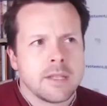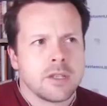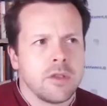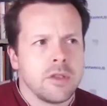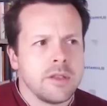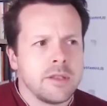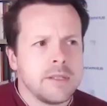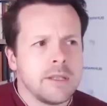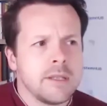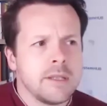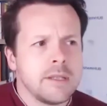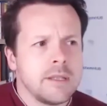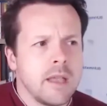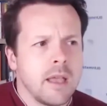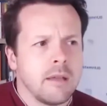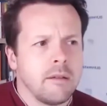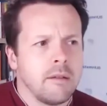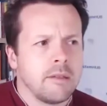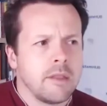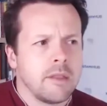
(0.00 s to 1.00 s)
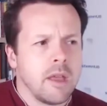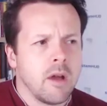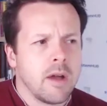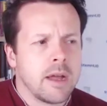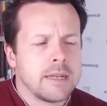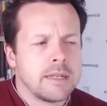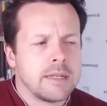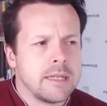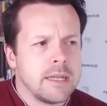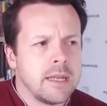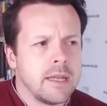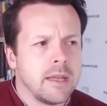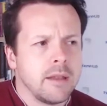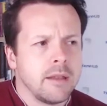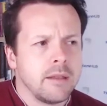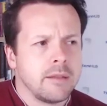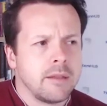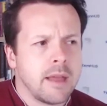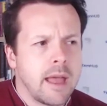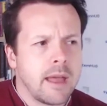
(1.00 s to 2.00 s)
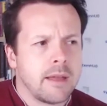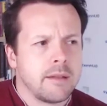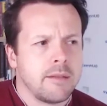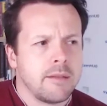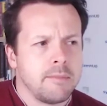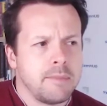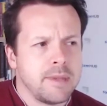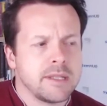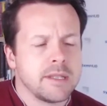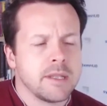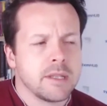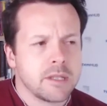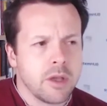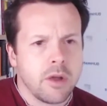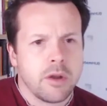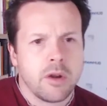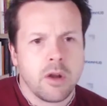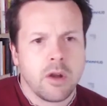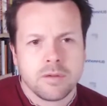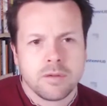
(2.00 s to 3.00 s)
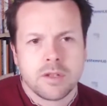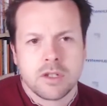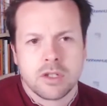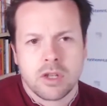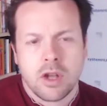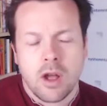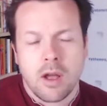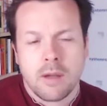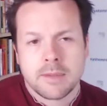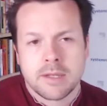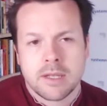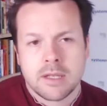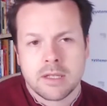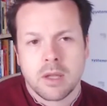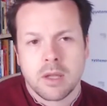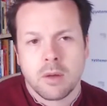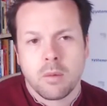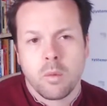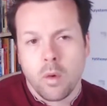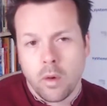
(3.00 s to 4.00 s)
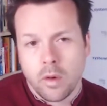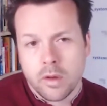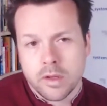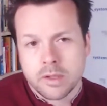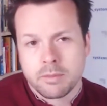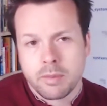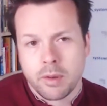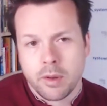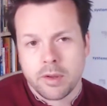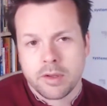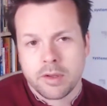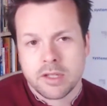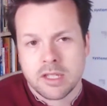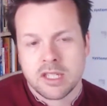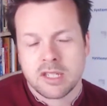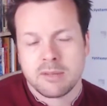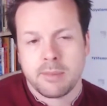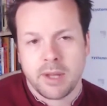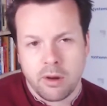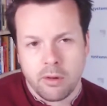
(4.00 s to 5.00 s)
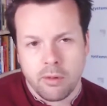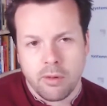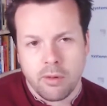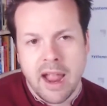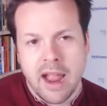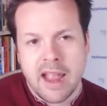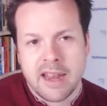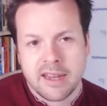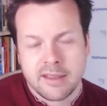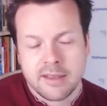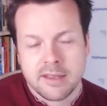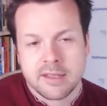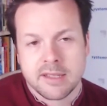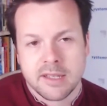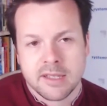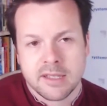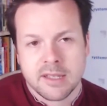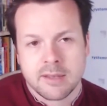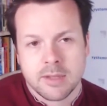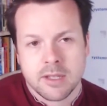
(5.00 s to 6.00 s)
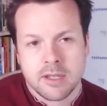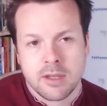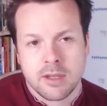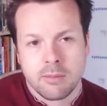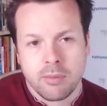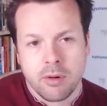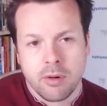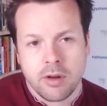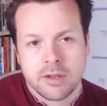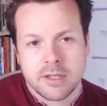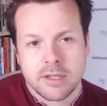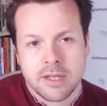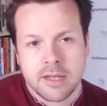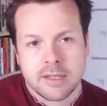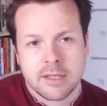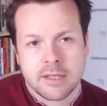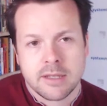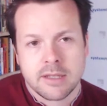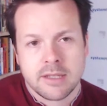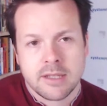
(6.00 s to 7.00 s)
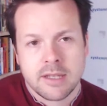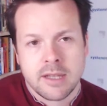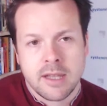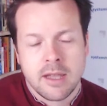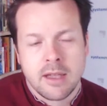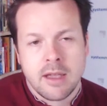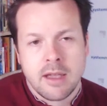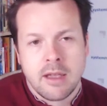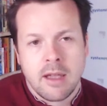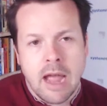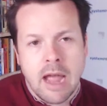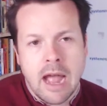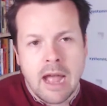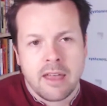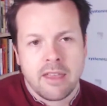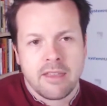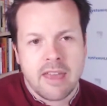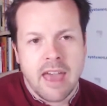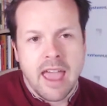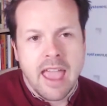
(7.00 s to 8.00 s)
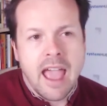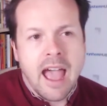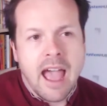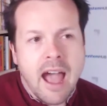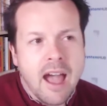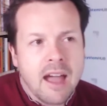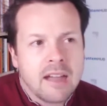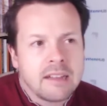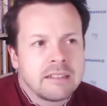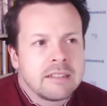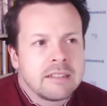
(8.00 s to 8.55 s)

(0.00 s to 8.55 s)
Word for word: this is the idea that the business owner oftentimes is the worst person to be creating the systems and the hmm. processes. Uh, mm. They are